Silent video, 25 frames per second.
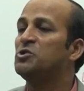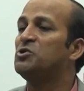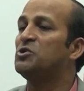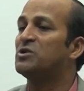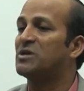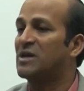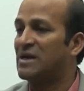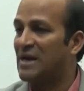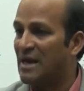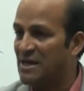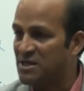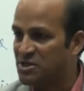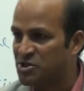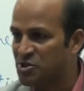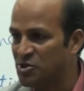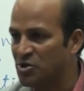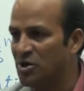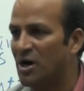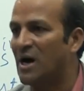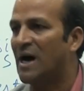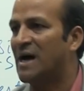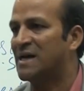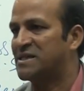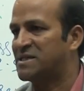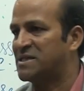you can
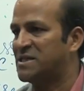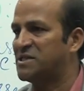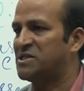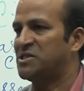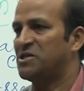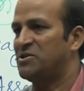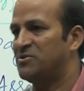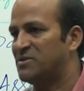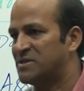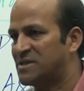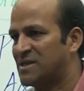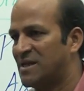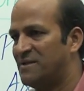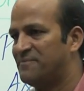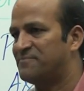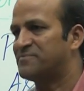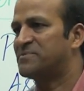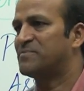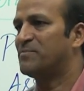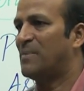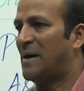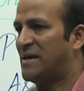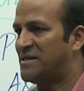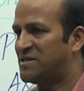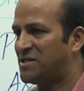also assert
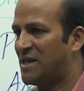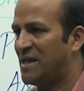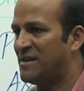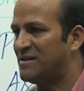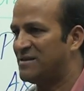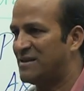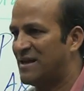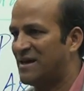yourself by saying